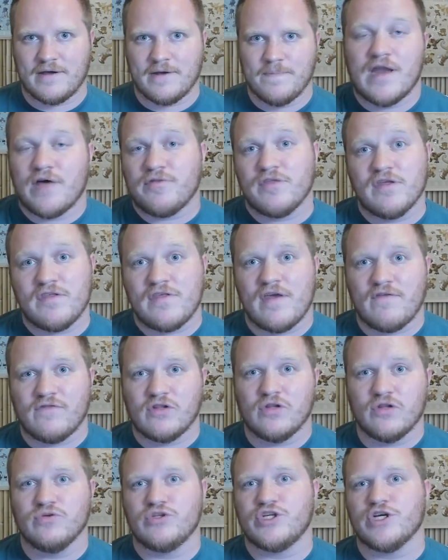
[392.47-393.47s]
Now, this
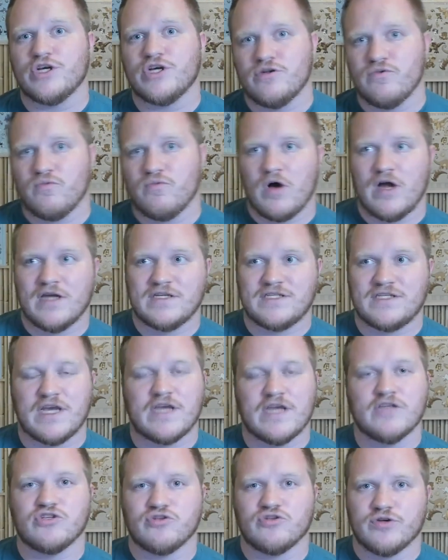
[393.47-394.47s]
evolution was
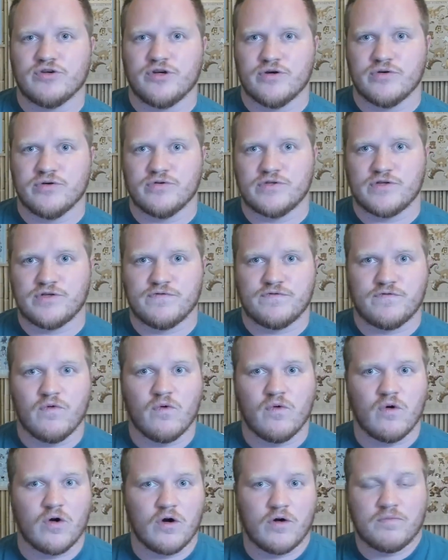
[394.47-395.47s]
introduced
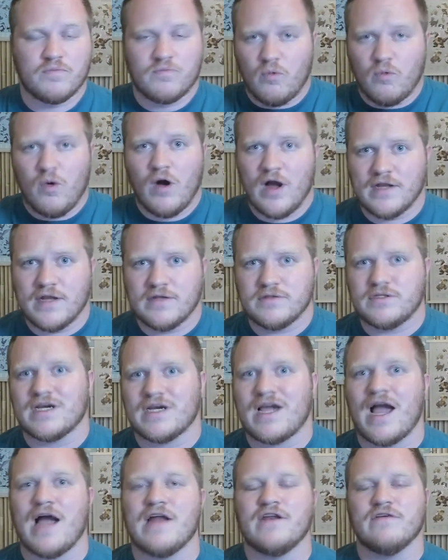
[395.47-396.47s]
for one, to
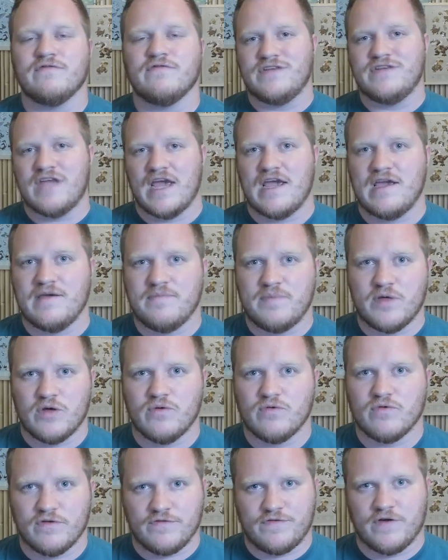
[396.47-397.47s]
kind of
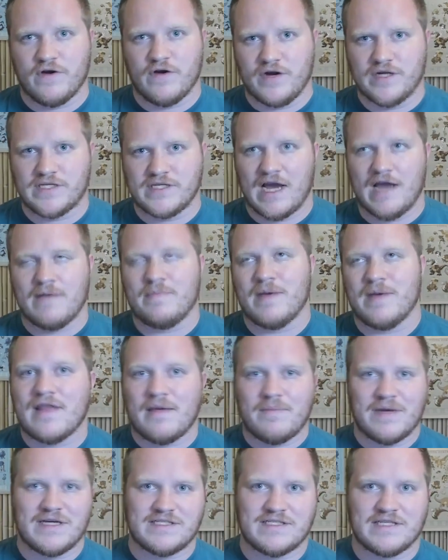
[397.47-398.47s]
debut the fairy type, and
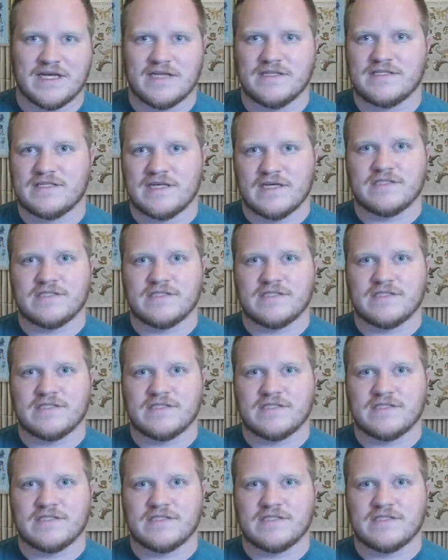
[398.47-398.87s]
that makes sense.